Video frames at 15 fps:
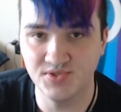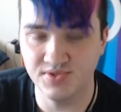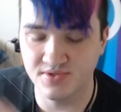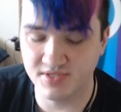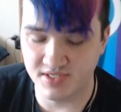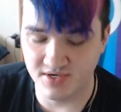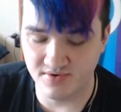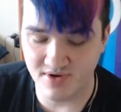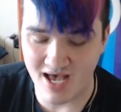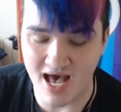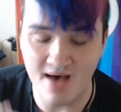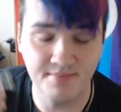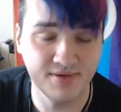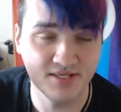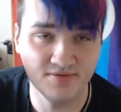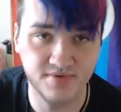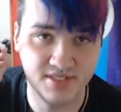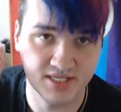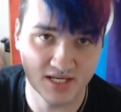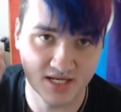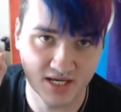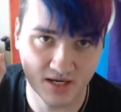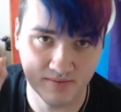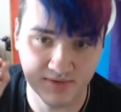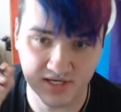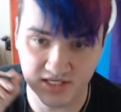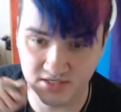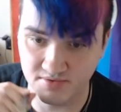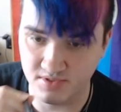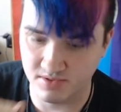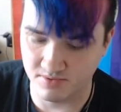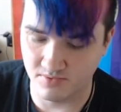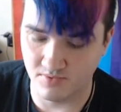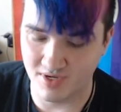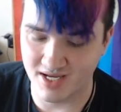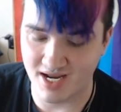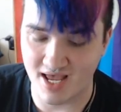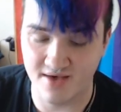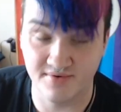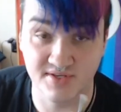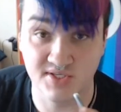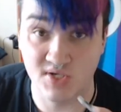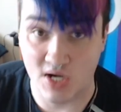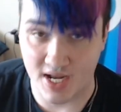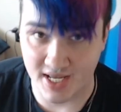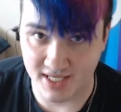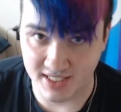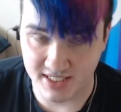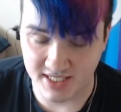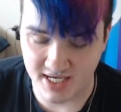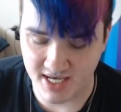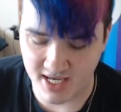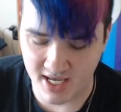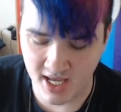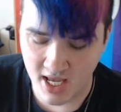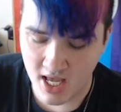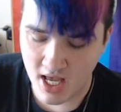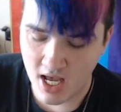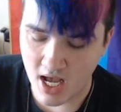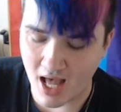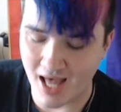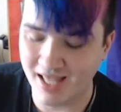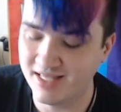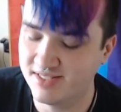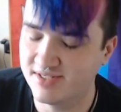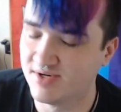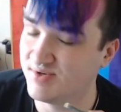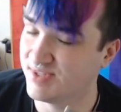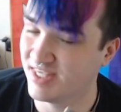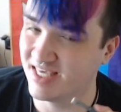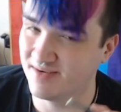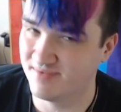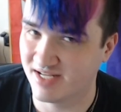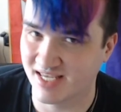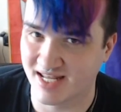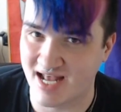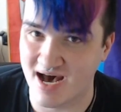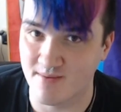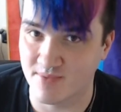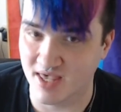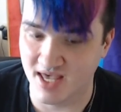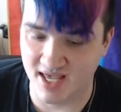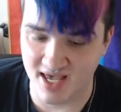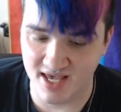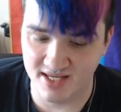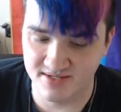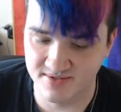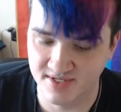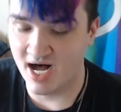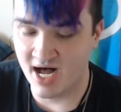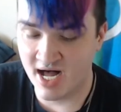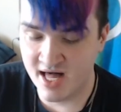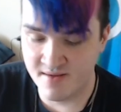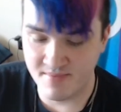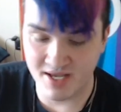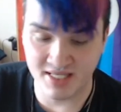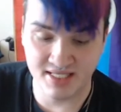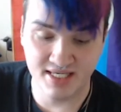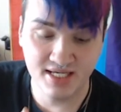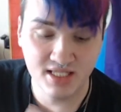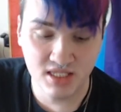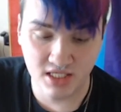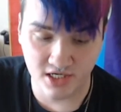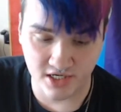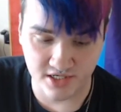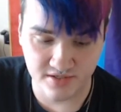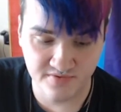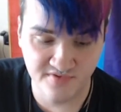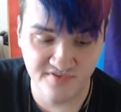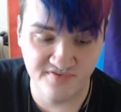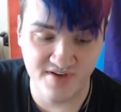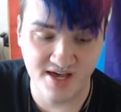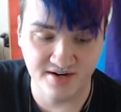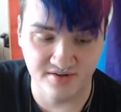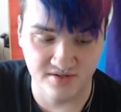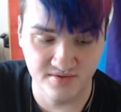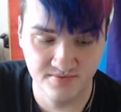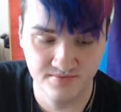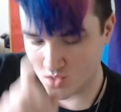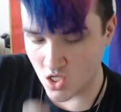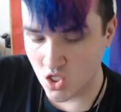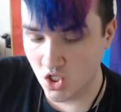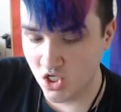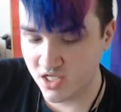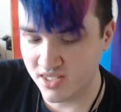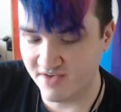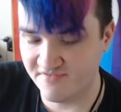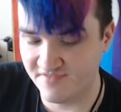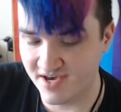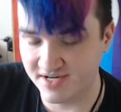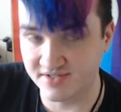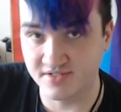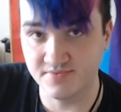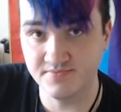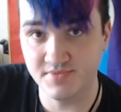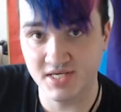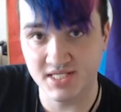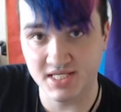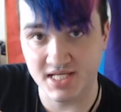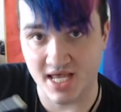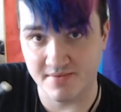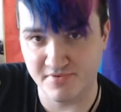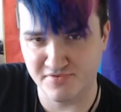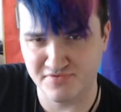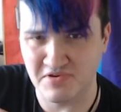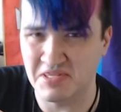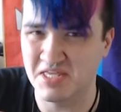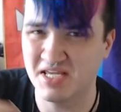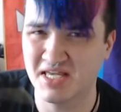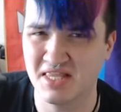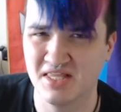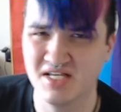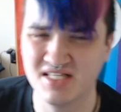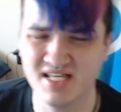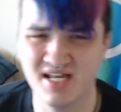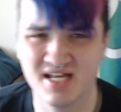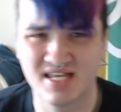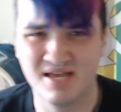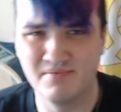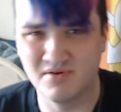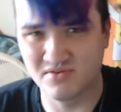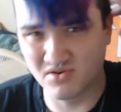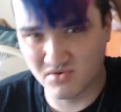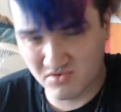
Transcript: So Happy's what's in here because it was what I was trying today. I don't think I'm gonna get Happy again. I did learn that fennel is a type of, I think it looks like a type of,